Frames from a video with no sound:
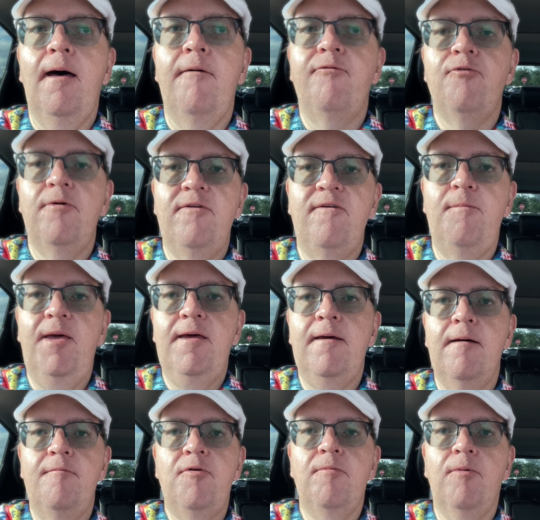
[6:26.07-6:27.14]
For it to be
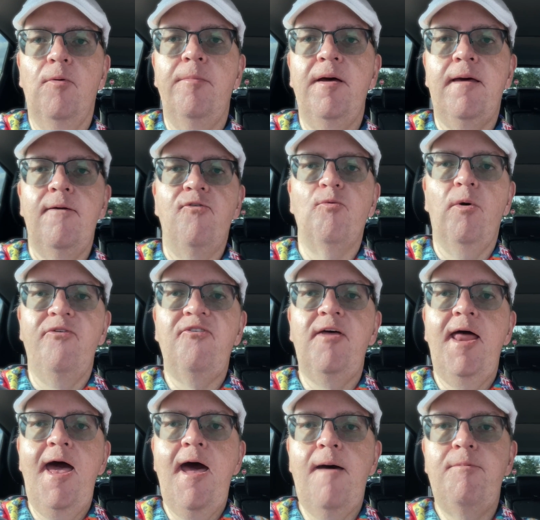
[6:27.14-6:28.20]
comfortable, because what's
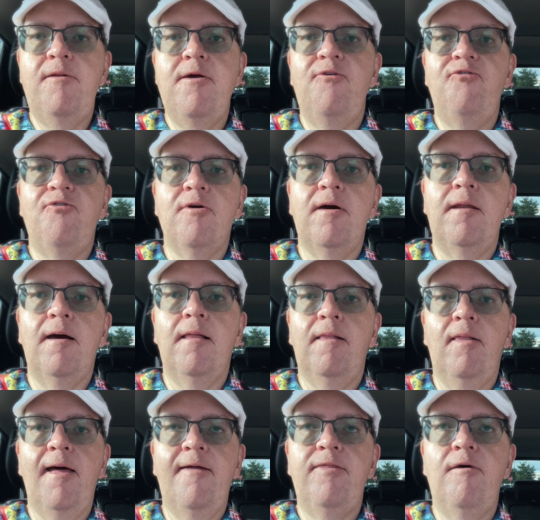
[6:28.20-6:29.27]
going to happen is you're going to
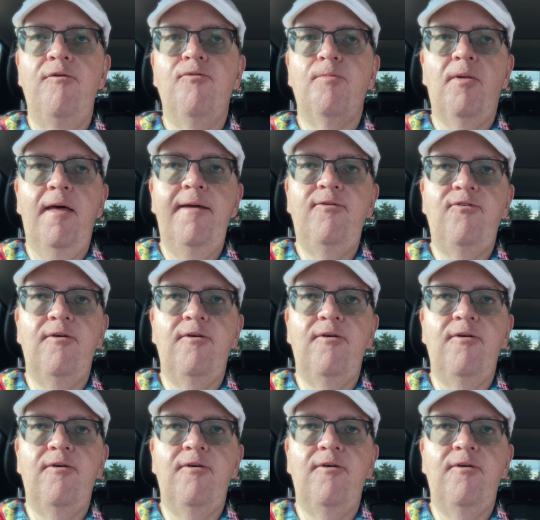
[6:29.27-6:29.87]
collect those plates